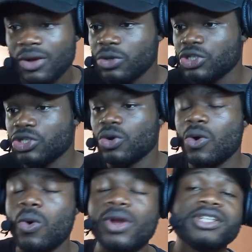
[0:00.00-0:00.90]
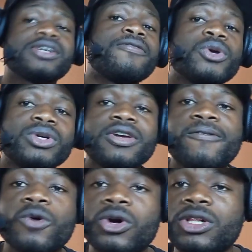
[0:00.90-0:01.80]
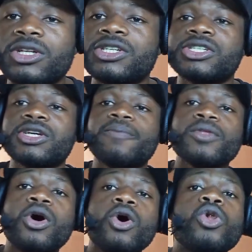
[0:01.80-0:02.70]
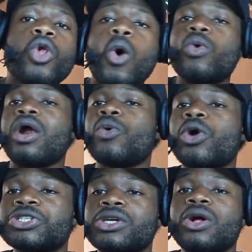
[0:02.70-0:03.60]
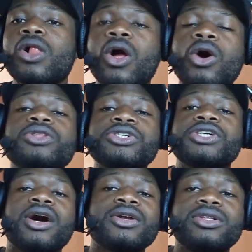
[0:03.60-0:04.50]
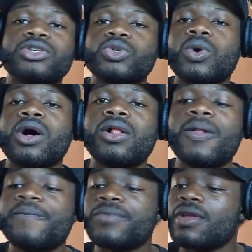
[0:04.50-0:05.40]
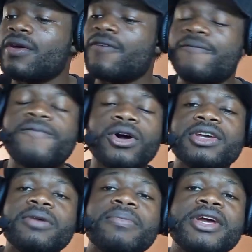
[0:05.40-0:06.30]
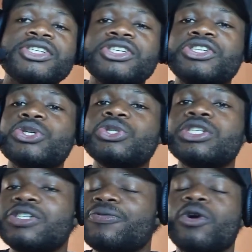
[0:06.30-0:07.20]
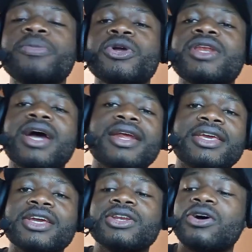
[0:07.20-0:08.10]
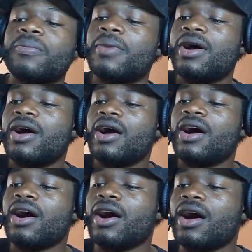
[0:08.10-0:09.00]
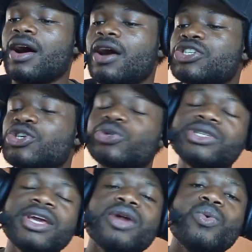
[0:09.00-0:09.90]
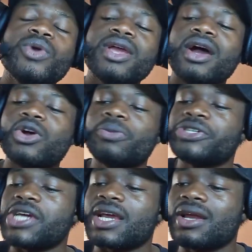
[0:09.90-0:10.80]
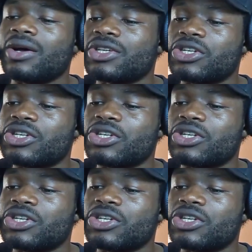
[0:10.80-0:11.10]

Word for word: I also interviewed their vocalist Laura Russell on the channel as well. Fucking amazing dudes from the United Kingdom uh, so today we are going to be checking out